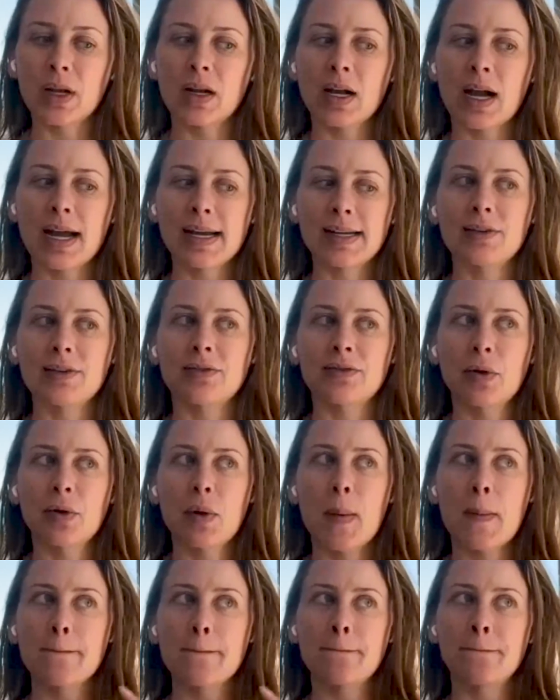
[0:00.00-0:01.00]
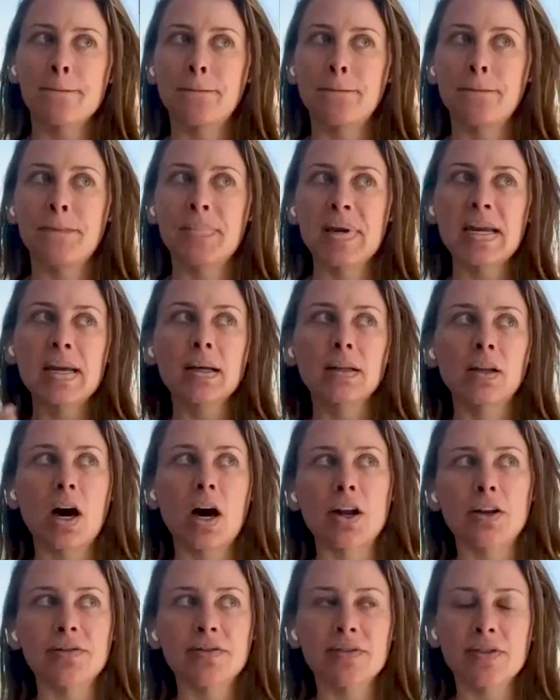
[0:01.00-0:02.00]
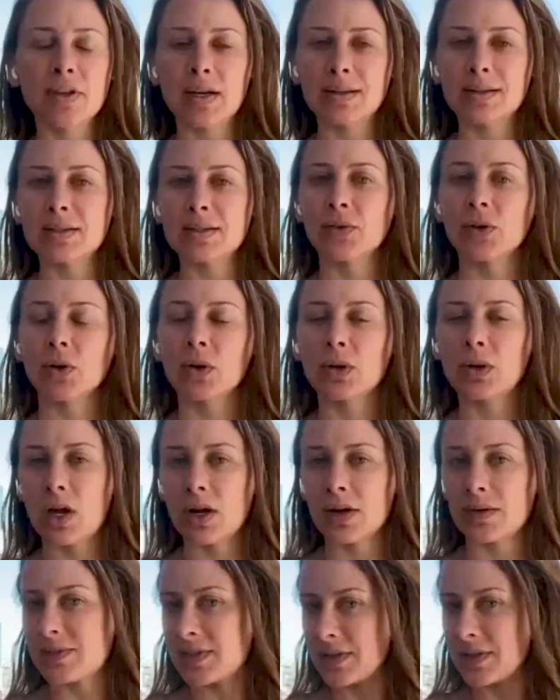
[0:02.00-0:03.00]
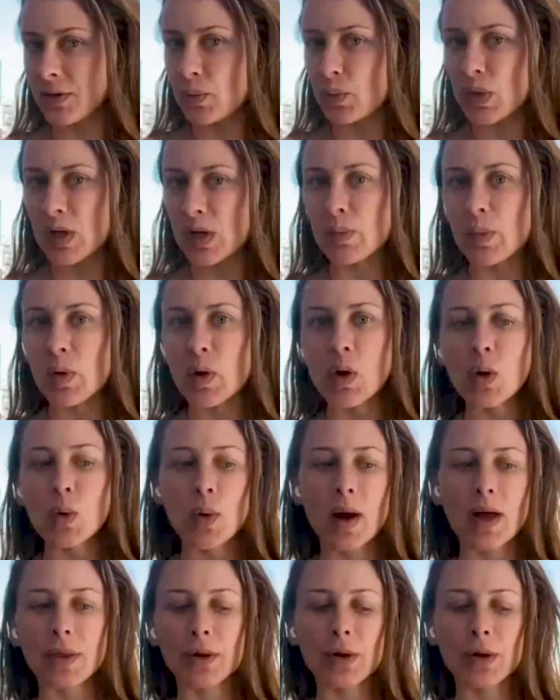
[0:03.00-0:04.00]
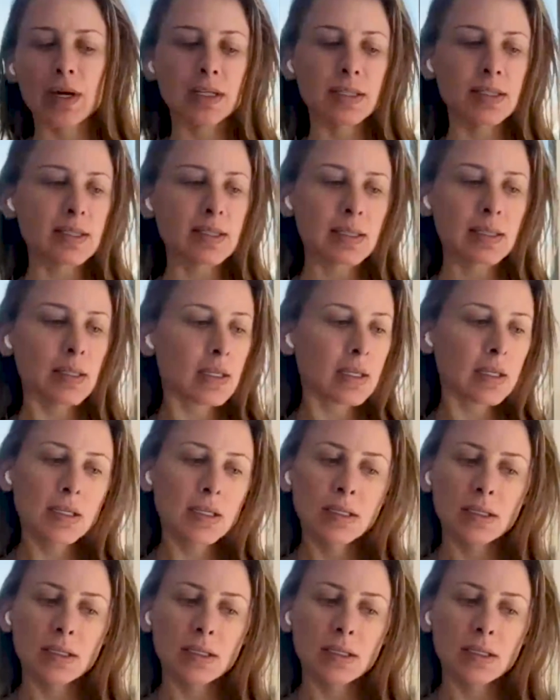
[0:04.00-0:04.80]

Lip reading: kind of be a lot of things for a lot of different people, whether it's,